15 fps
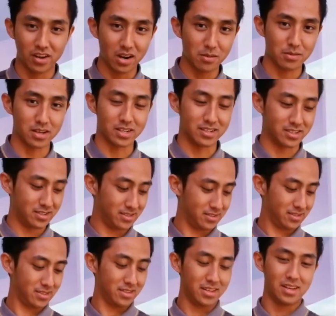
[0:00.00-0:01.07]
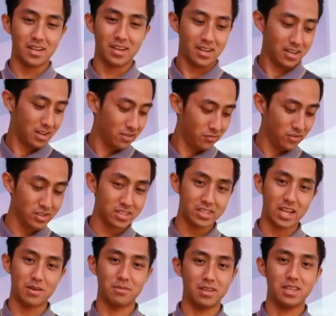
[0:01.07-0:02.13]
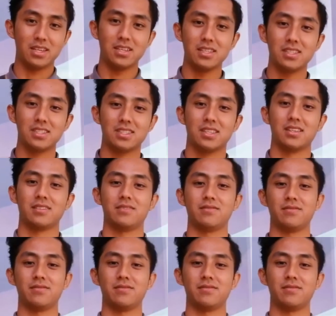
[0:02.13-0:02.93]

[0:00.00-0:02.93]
variable. The first step is